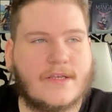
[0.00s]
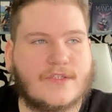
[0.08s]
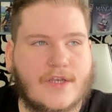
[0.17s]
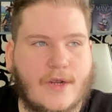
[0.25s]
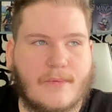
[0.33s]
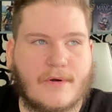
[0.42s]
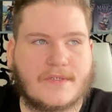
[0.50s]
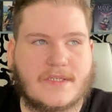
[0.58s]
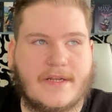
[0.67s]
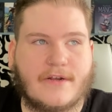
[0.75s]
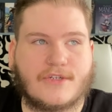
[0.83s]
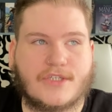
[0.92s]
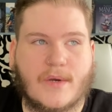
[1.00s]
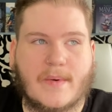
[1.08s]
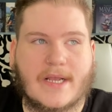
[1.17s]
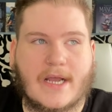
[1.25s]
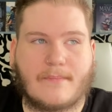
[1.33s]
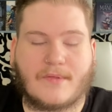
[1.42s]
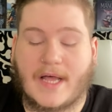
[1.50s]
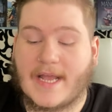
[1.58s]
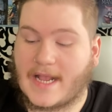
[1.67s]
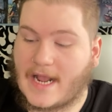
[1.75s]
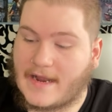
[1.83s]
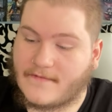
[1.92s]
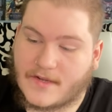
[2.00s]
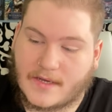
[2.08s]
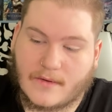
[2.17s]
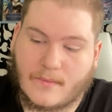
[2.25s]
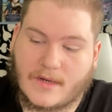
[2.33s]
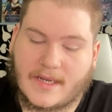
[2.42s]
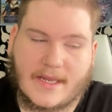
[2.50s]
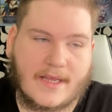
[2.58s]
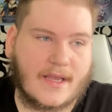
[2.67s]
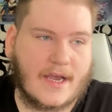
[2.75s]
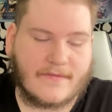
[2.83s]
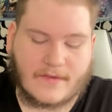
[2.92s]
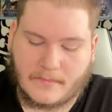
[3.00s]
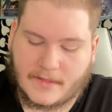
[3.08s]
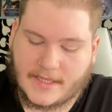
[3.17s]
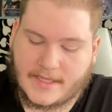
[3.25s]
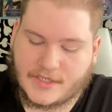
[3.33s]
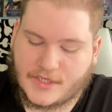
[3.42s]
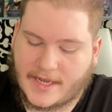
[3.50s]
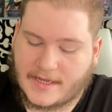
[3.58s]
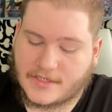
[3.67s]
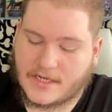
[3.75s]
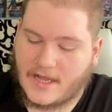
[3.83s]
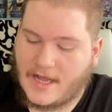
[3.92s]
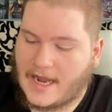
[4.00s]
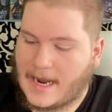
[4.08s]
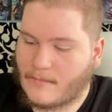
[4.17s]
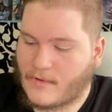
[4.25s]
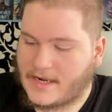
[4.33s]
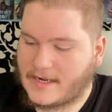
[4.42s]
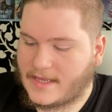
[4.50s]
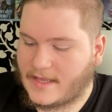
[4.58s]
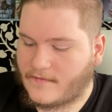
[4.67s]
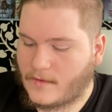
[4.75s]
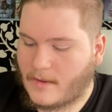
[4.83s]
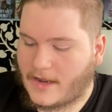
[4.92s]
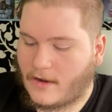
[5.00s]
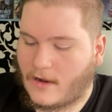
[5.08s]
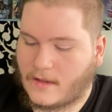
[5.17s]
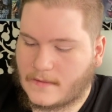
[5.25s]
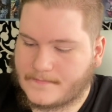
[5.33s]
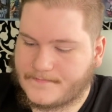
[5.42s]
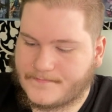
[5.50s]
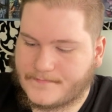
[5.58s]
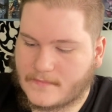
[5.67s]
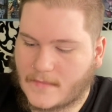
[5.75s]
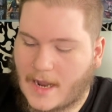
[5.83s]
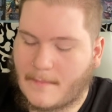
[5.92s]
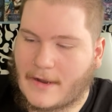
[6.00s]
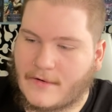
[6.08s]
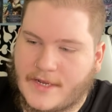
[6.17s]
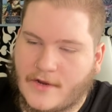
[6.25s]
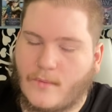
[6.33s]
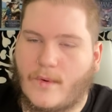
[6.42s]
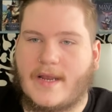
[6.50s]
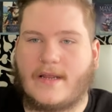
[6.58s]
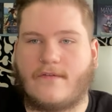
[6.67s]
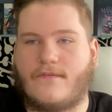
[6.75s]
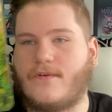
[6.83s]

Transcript: So your person here showing up like, I've done a 180, I've completely changed, I'm ready to give you my all. I'm out here waiting